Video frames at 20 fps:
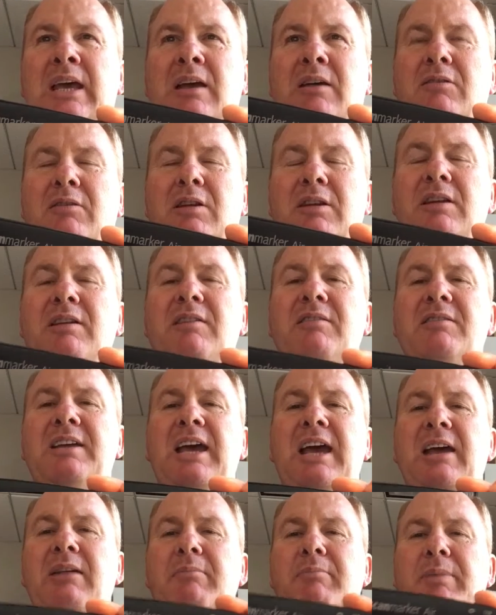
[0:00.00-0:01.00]
So this
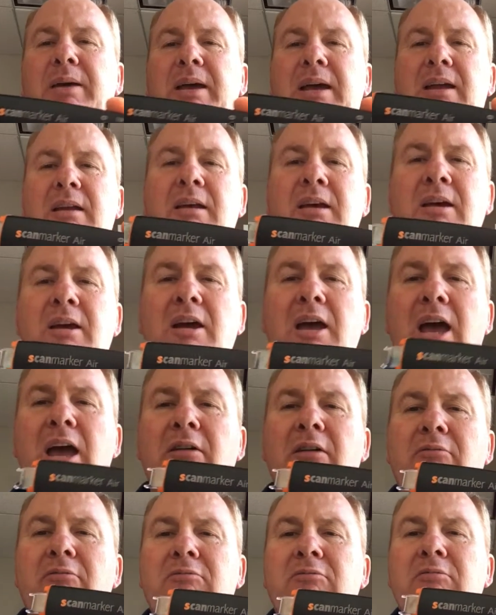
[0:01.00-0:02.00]
scan pen,
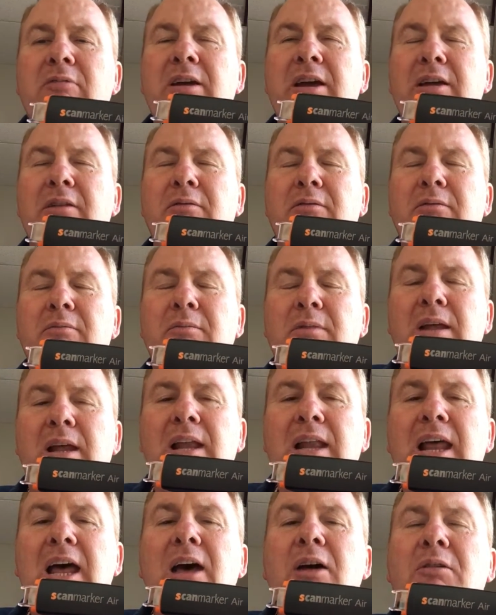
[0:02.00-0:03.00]
it
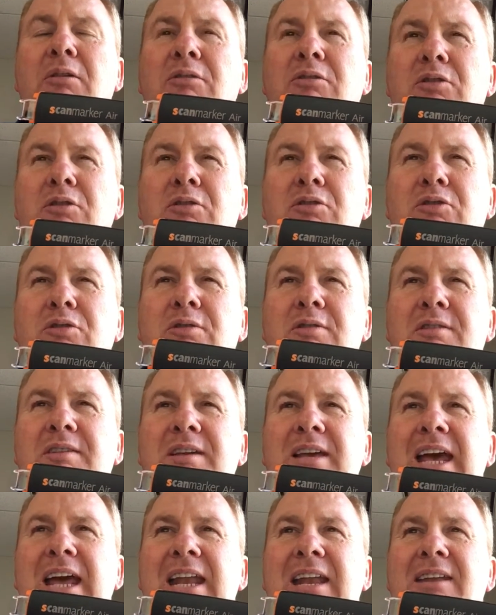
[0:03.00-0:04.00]
allows you to
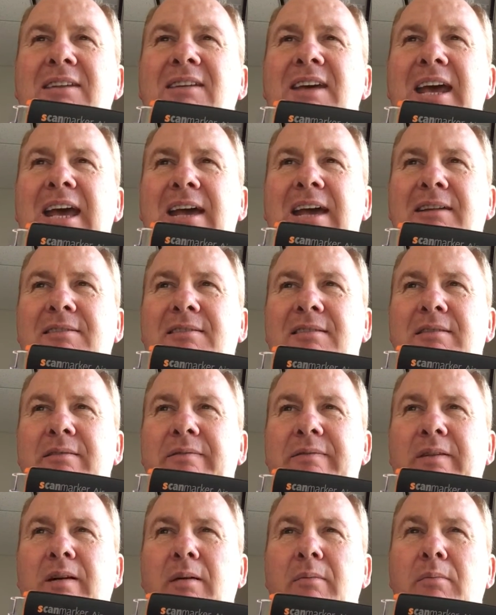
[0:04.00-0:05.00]
scan text
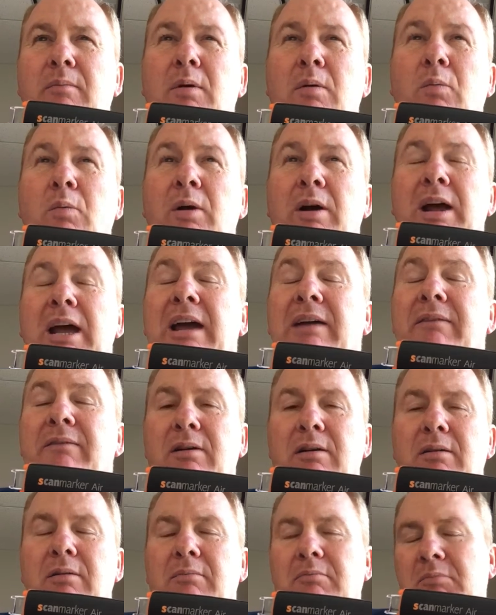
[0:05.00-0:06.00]
from
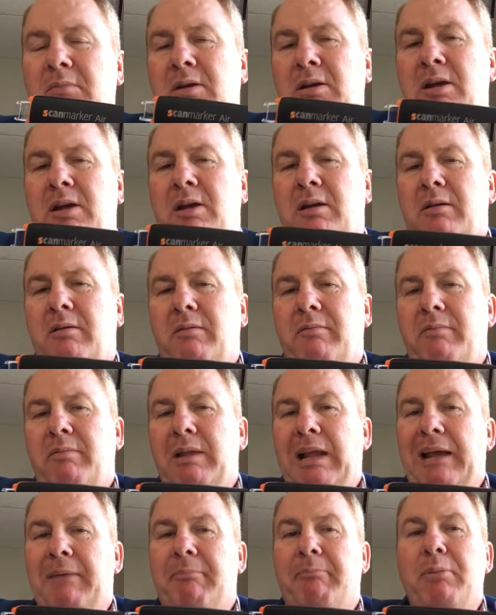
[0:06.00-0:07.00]
wherever,
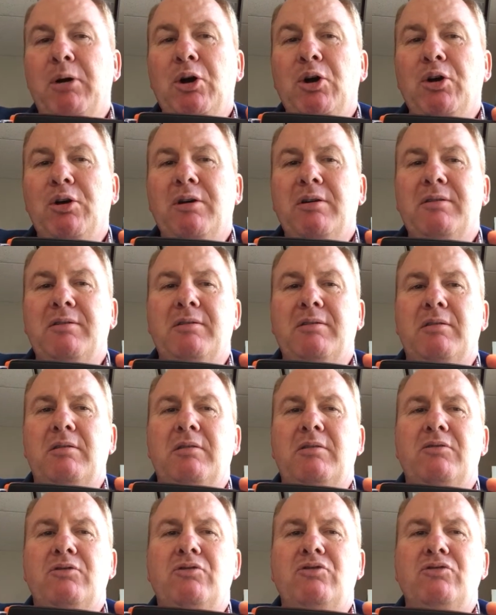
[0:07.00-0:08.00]
like books
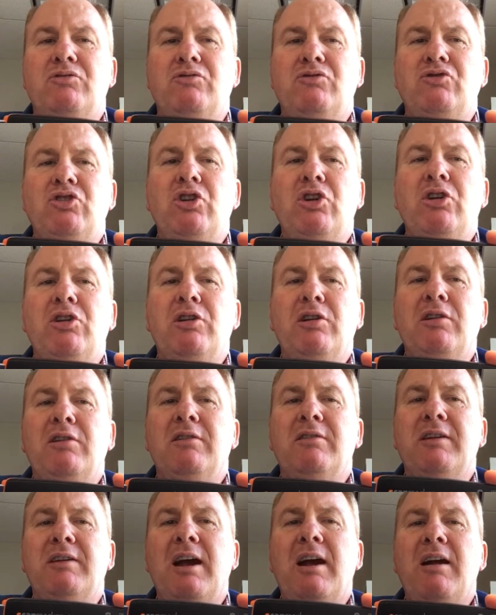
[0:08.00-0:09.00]
or
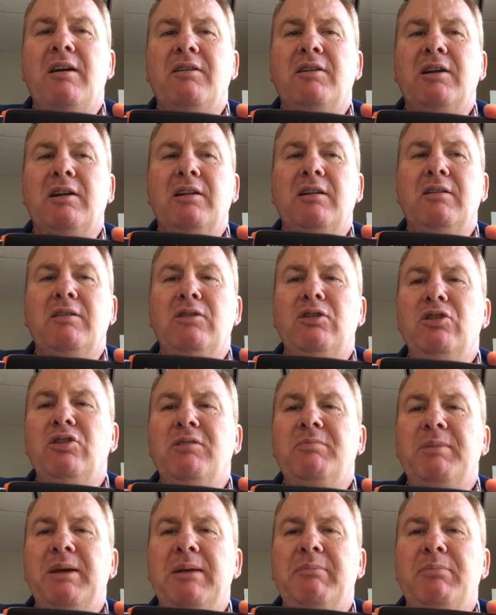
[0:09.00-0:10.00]
journals, articles,
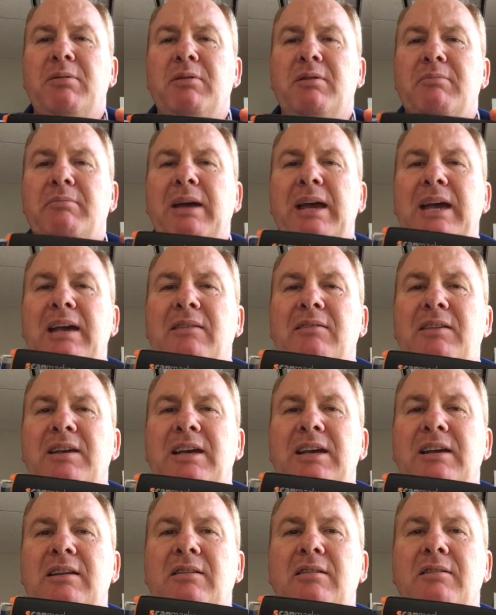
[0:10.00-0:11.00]
newspapers,
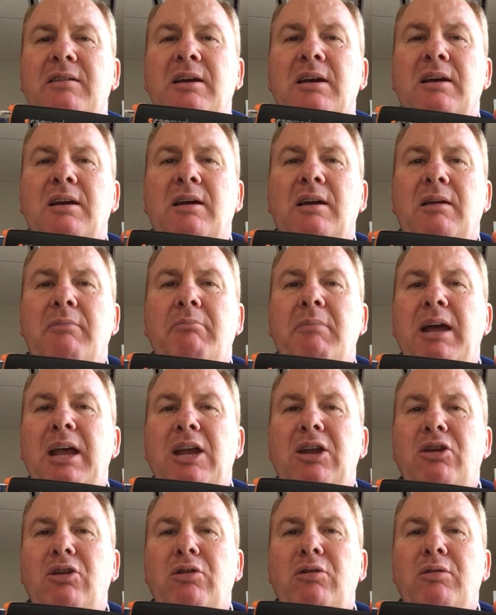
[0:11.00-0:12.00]
magazines,
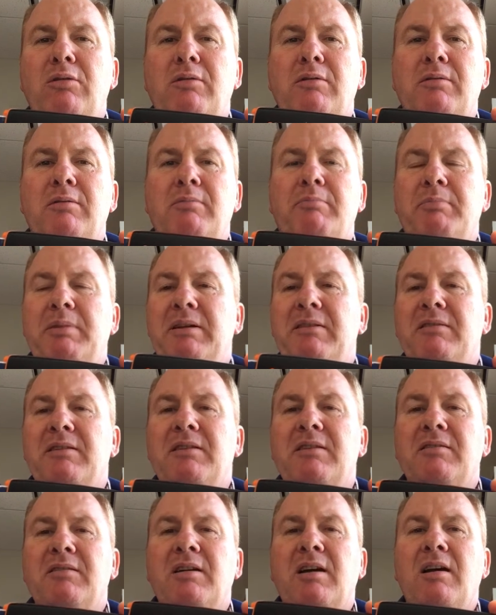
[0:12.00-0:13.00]
menus,
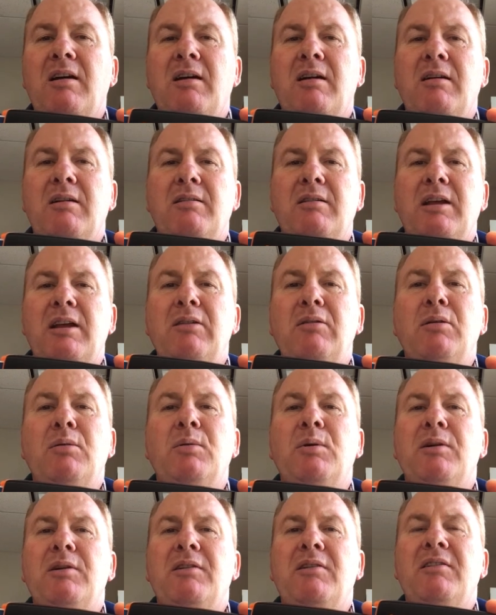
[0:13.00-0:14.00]
business cards, anywhere
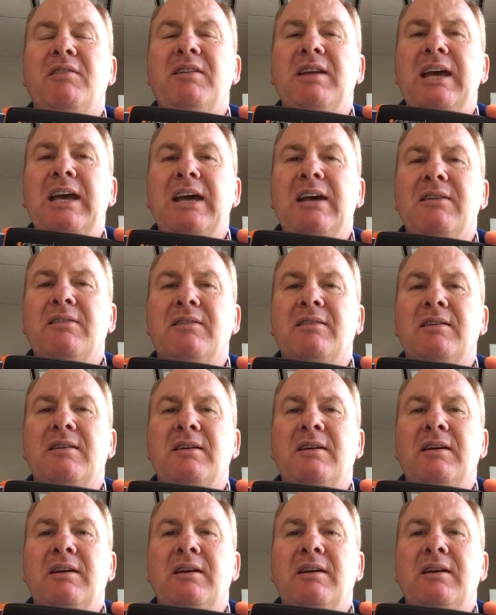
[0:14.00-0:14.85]
where there's text.